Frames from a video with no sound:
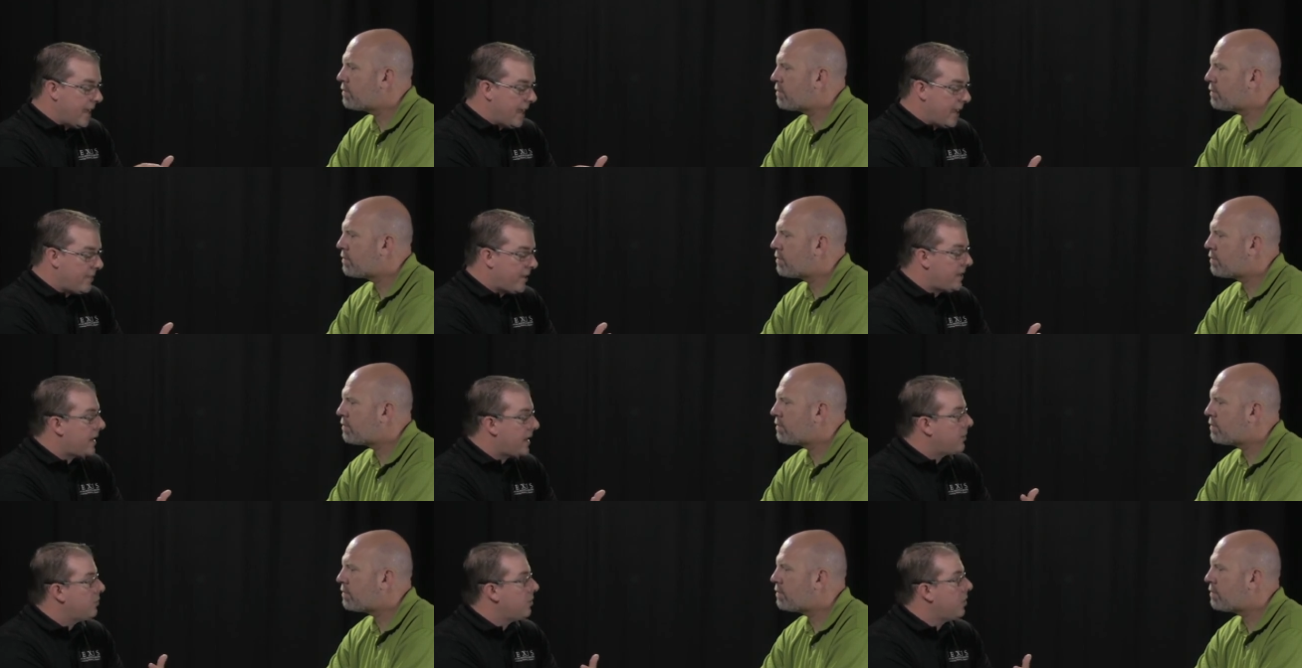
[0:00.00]
Speaker 1: and
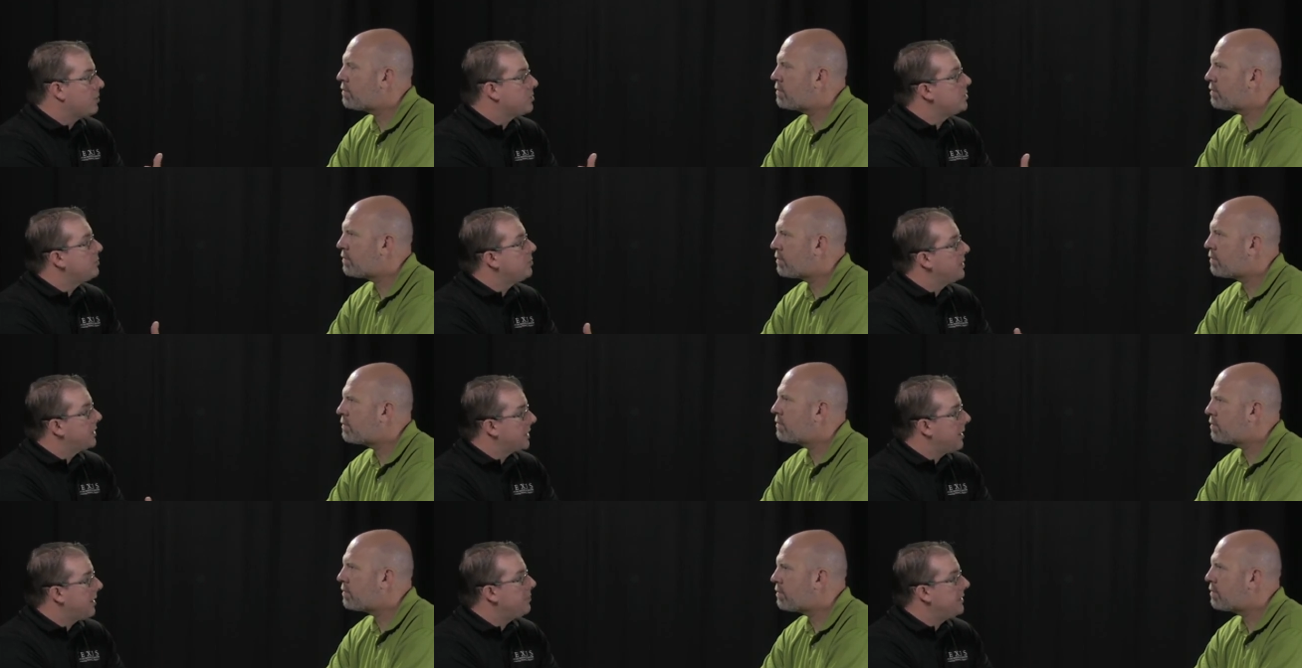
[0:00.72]
then I will also
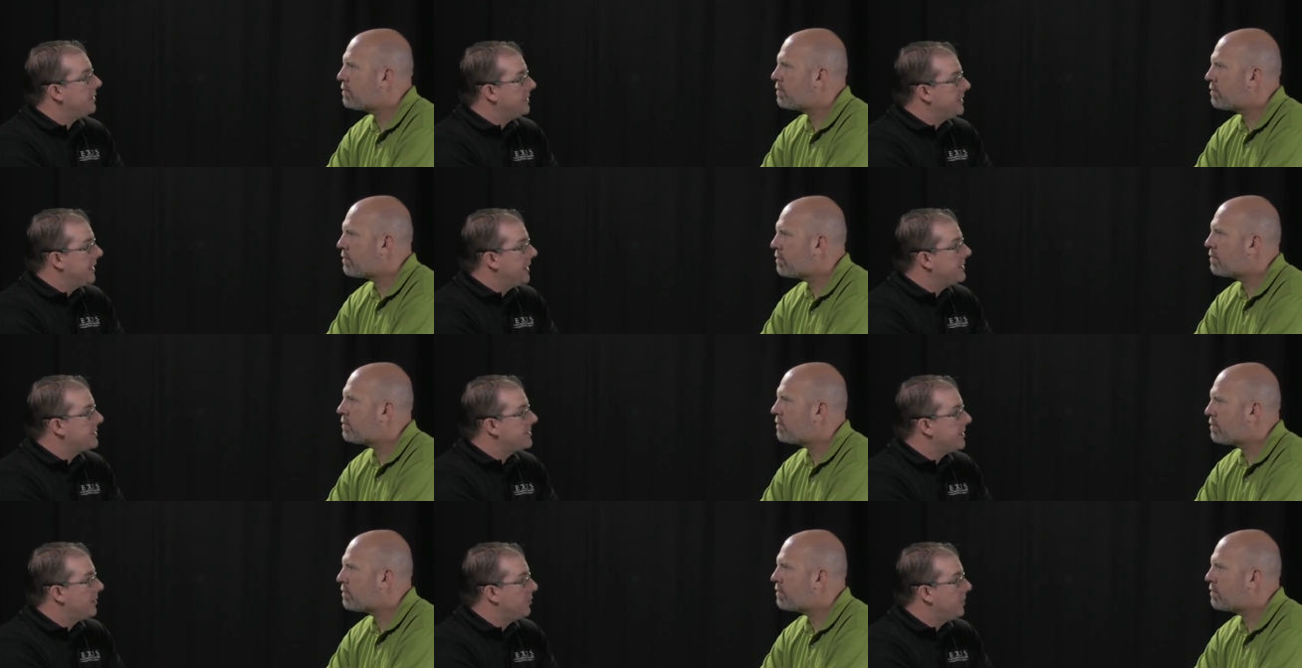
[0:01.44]
put a couple of
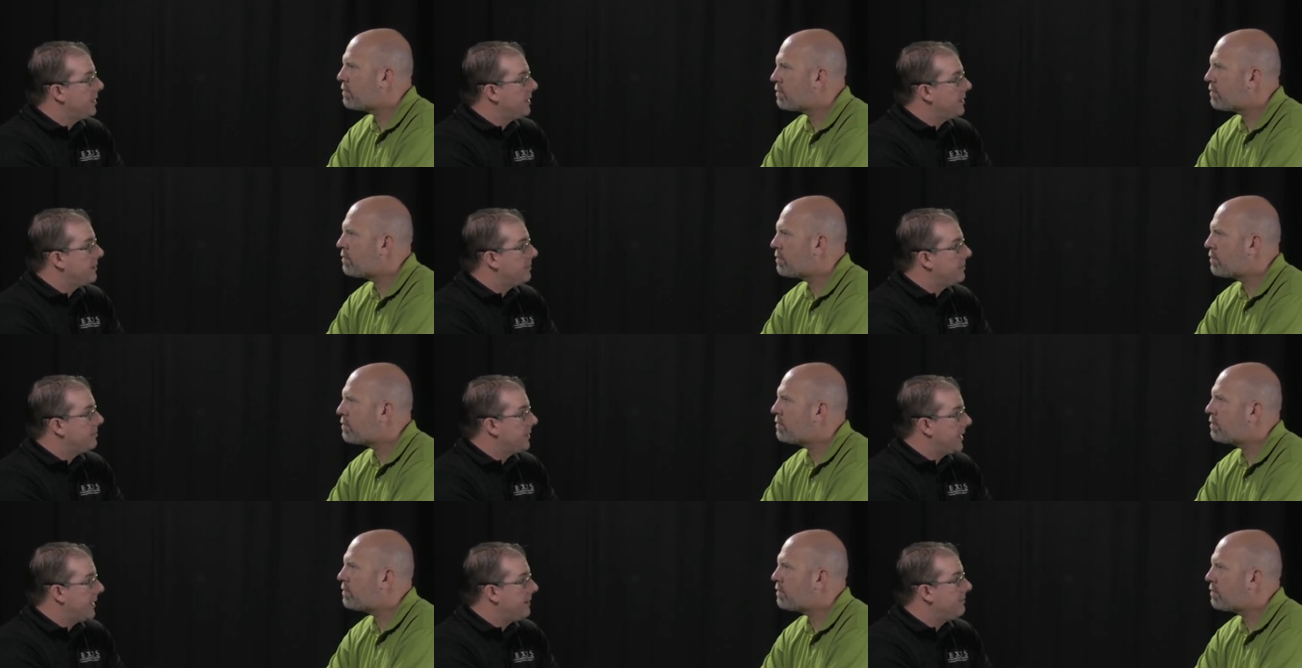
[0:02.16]
dates that we
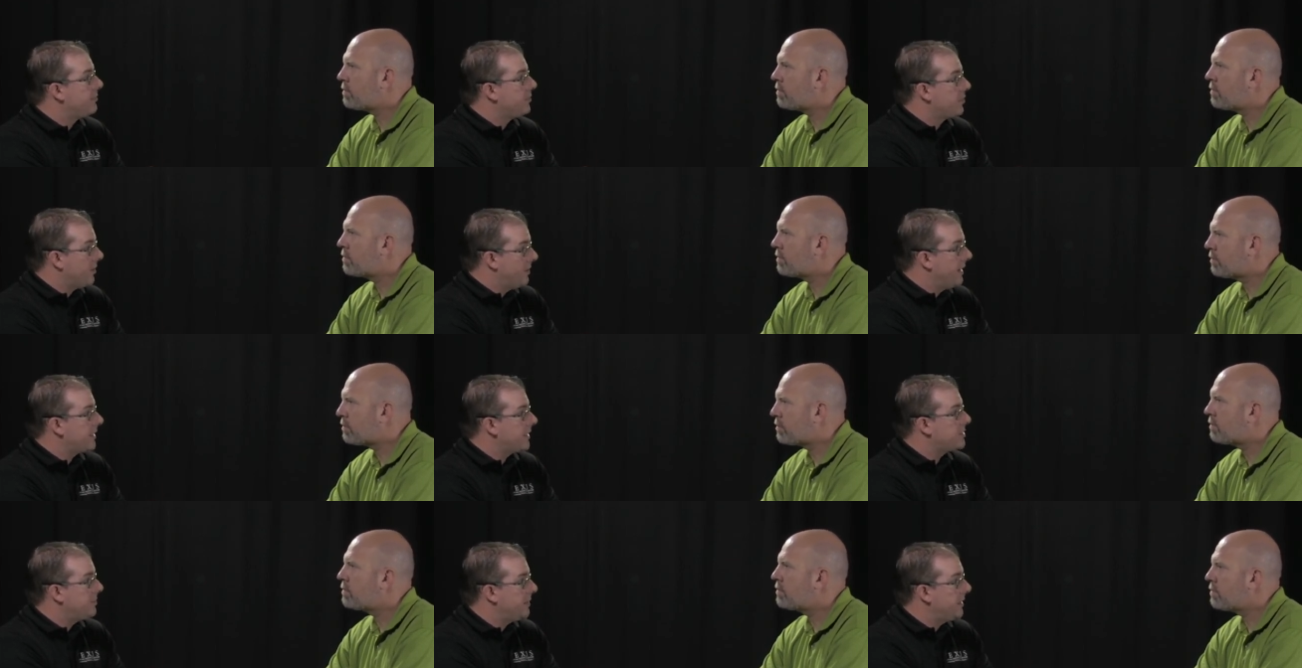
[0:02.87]
can plan for our
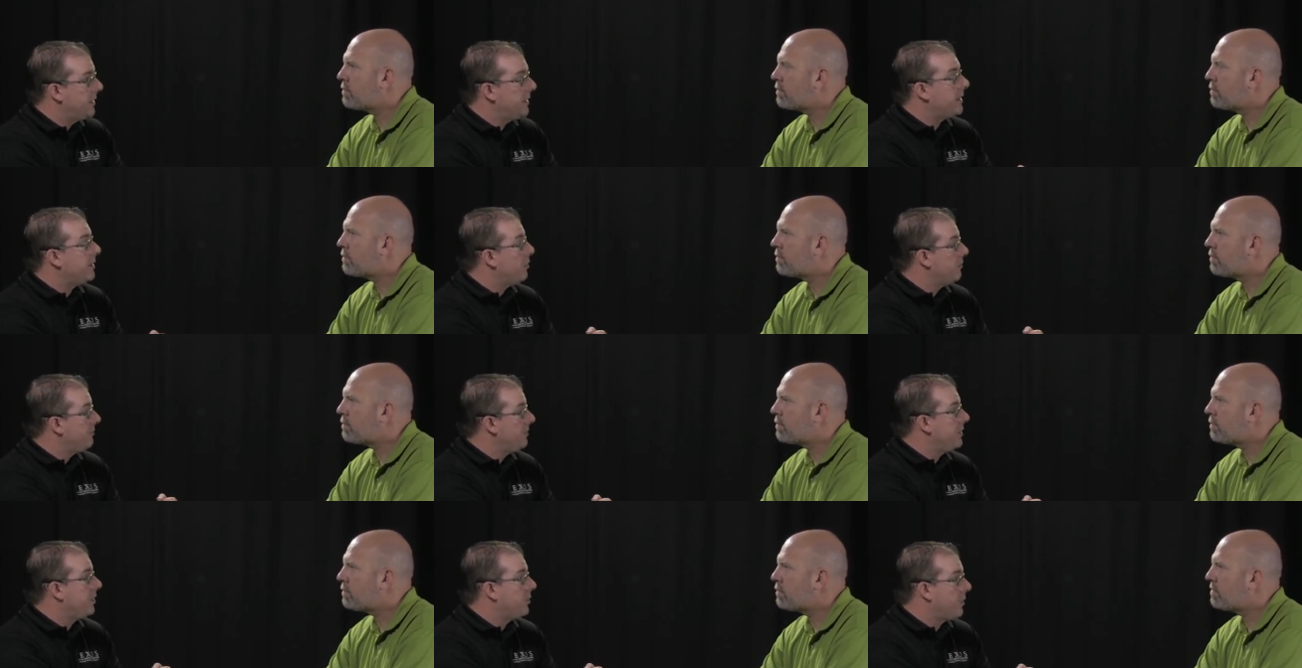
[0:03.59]
next meeting, and
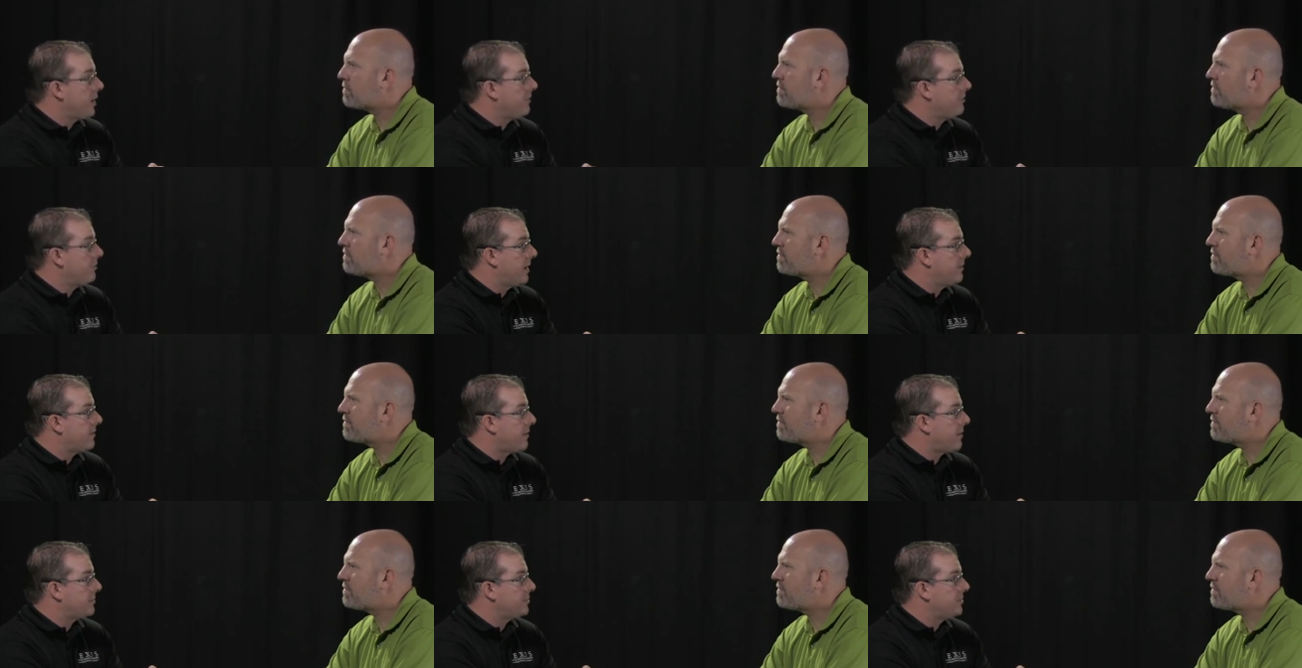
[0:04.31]
hopefully your wife will
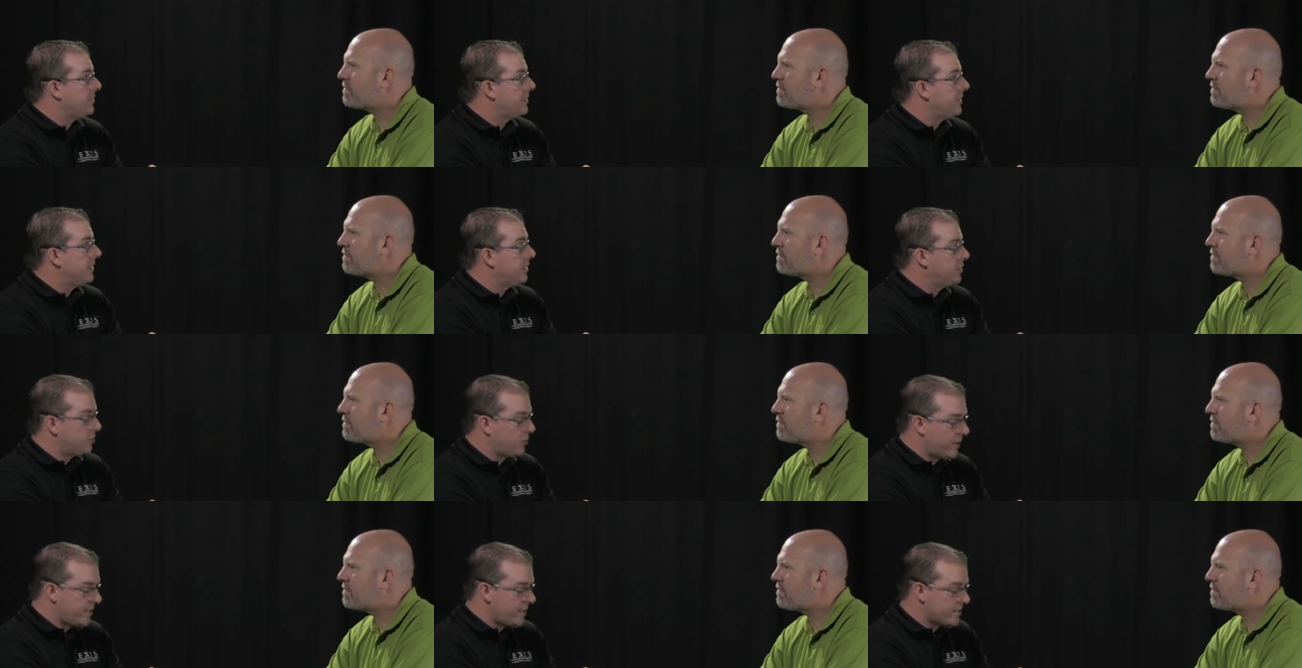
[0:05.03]
have an opportunity to
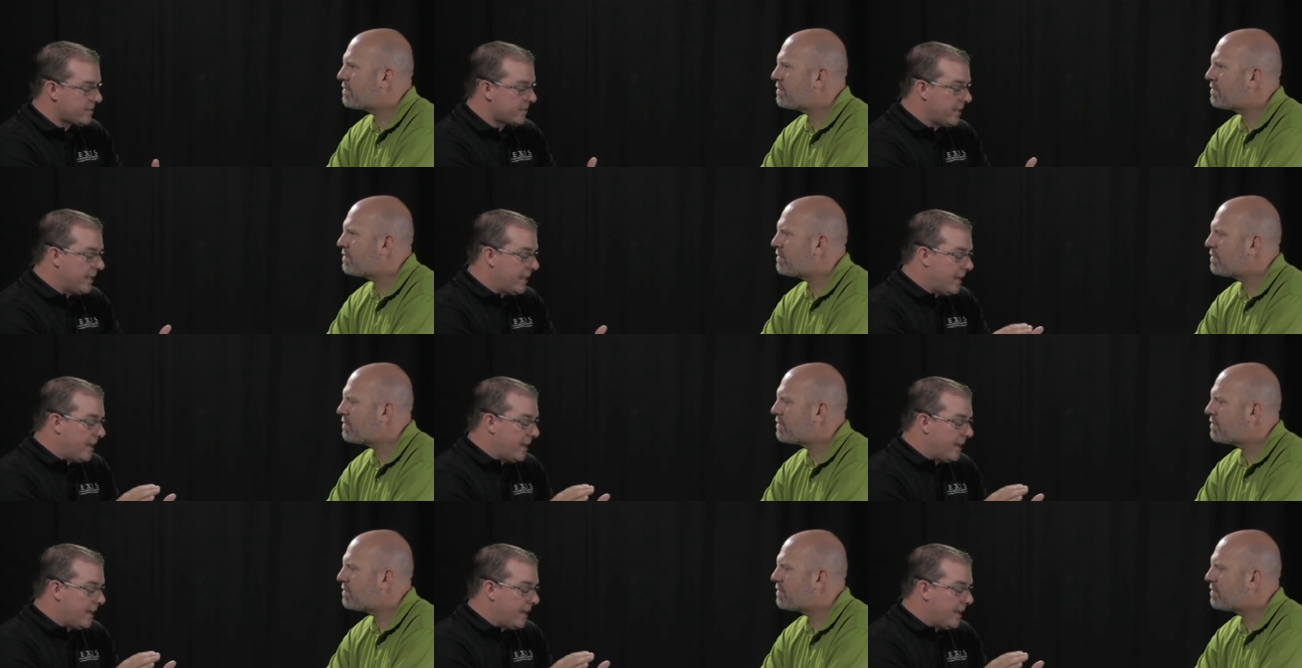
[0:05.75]
join us.